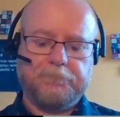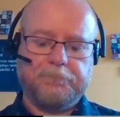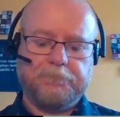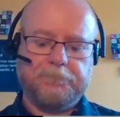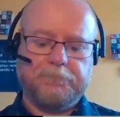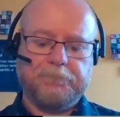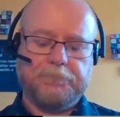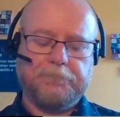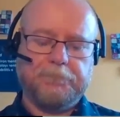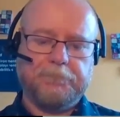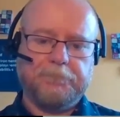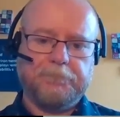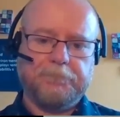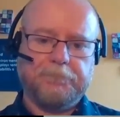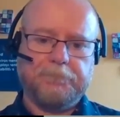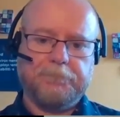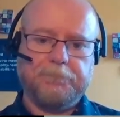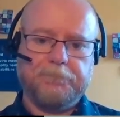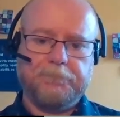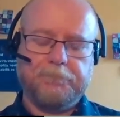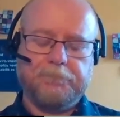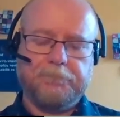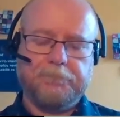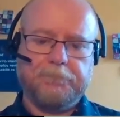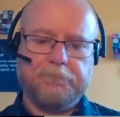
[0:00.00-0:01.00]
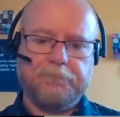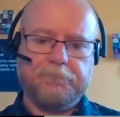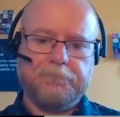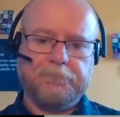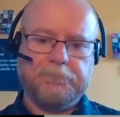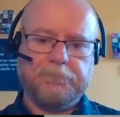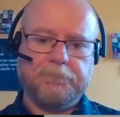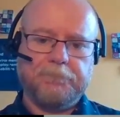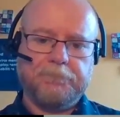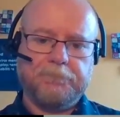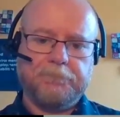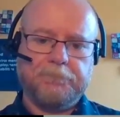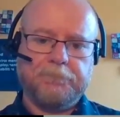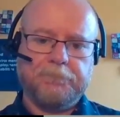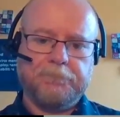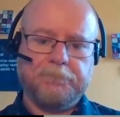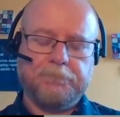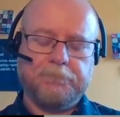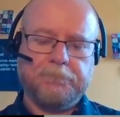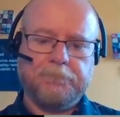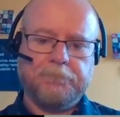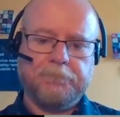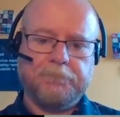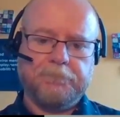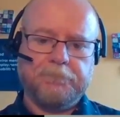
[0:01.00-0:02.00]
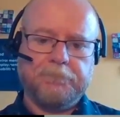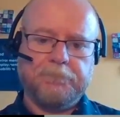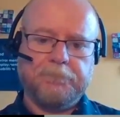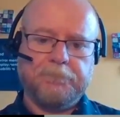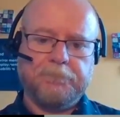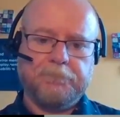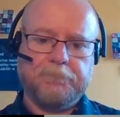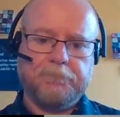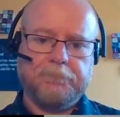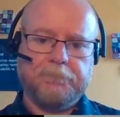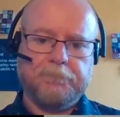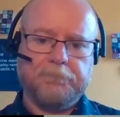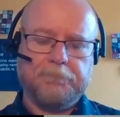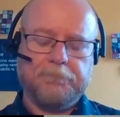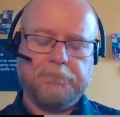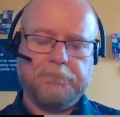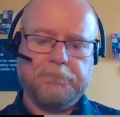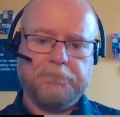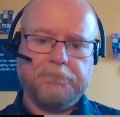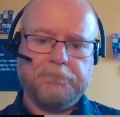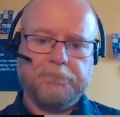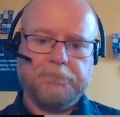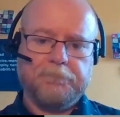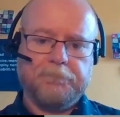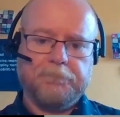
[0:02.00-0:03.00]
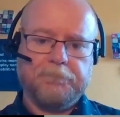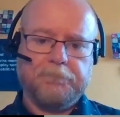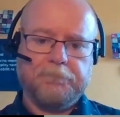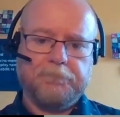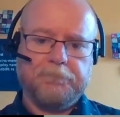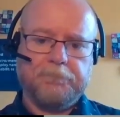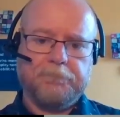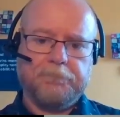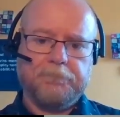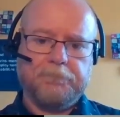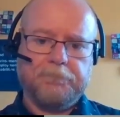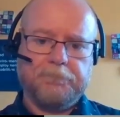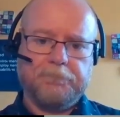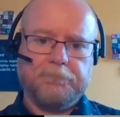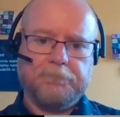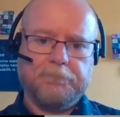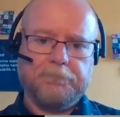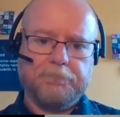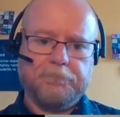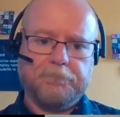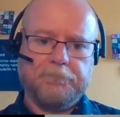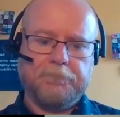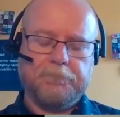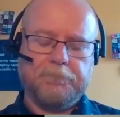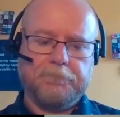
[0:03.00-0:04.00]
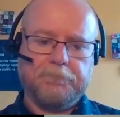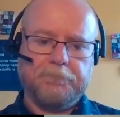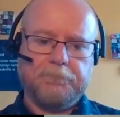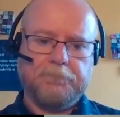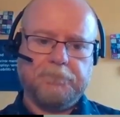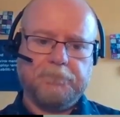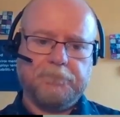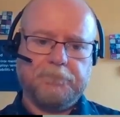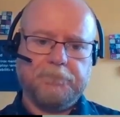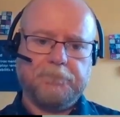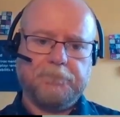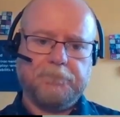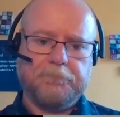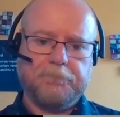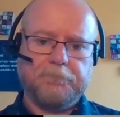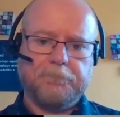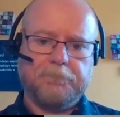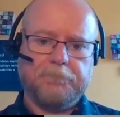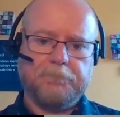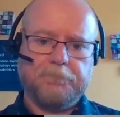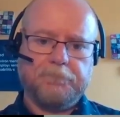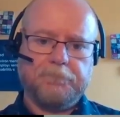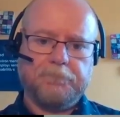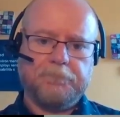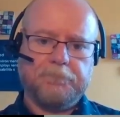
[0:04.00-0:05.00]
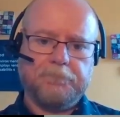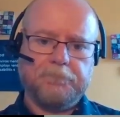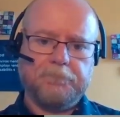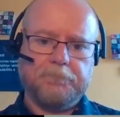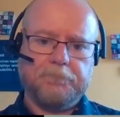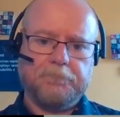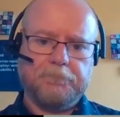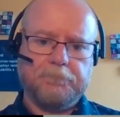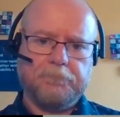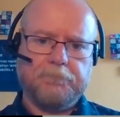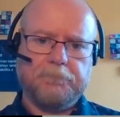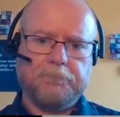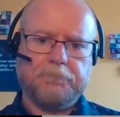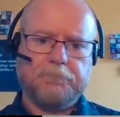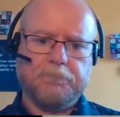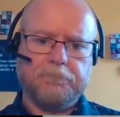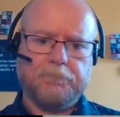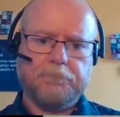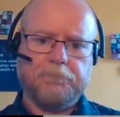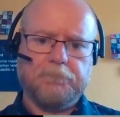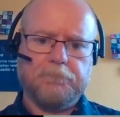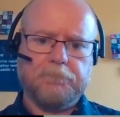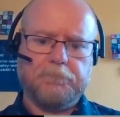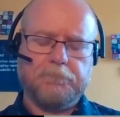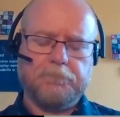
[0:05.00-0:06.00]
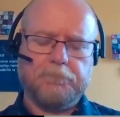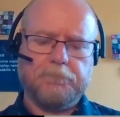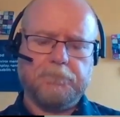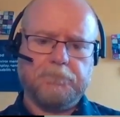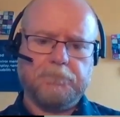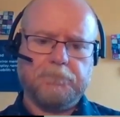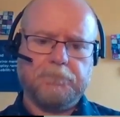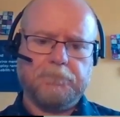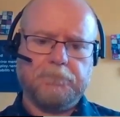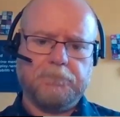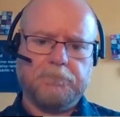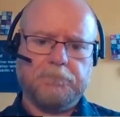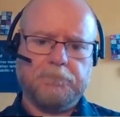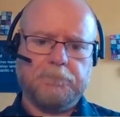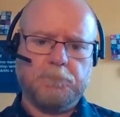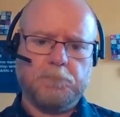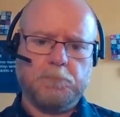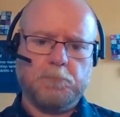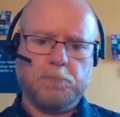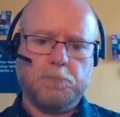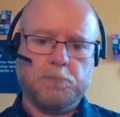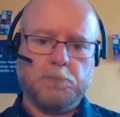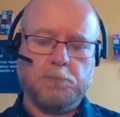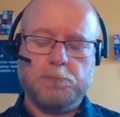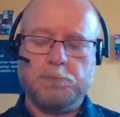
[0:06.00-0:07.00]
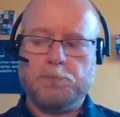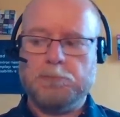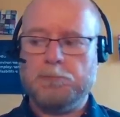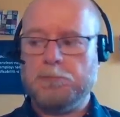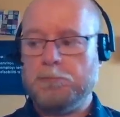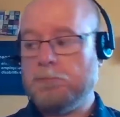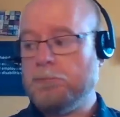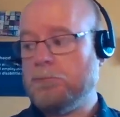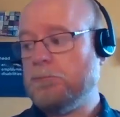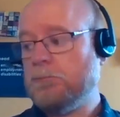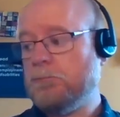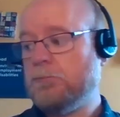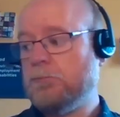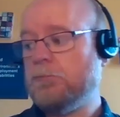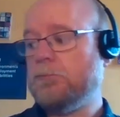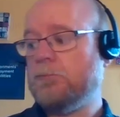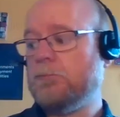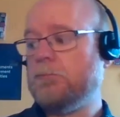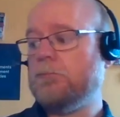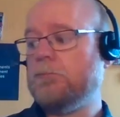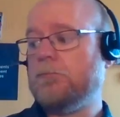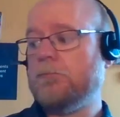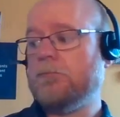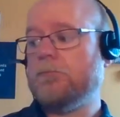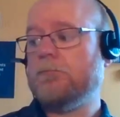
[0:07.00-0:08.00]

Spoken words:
The person shown says nothing.